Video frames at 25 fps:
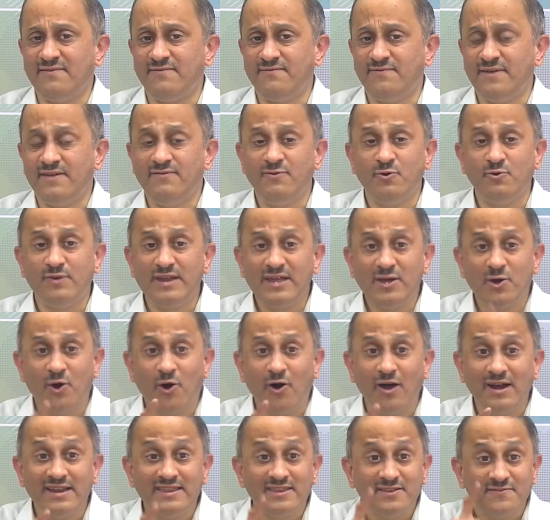If you
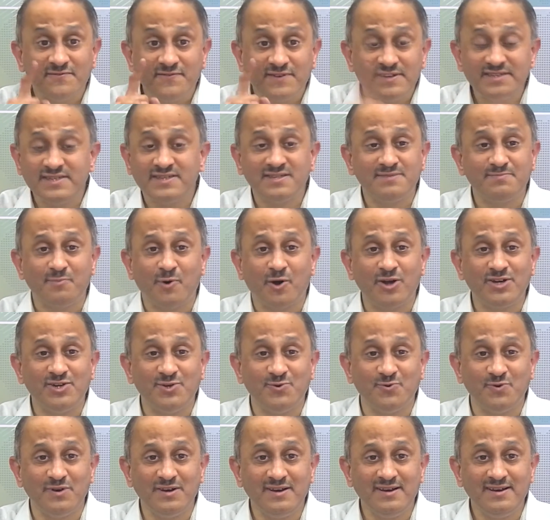recall, in the first
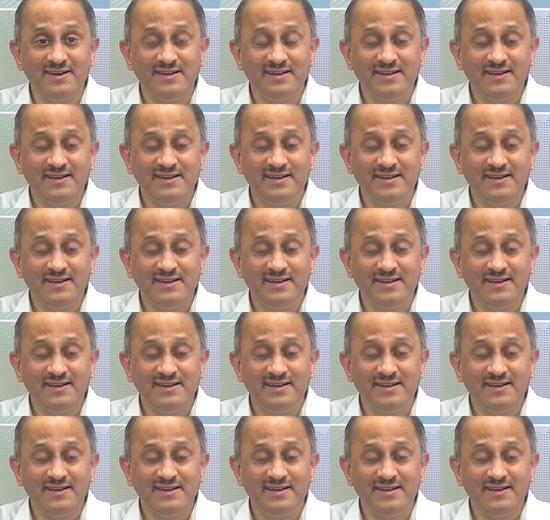module,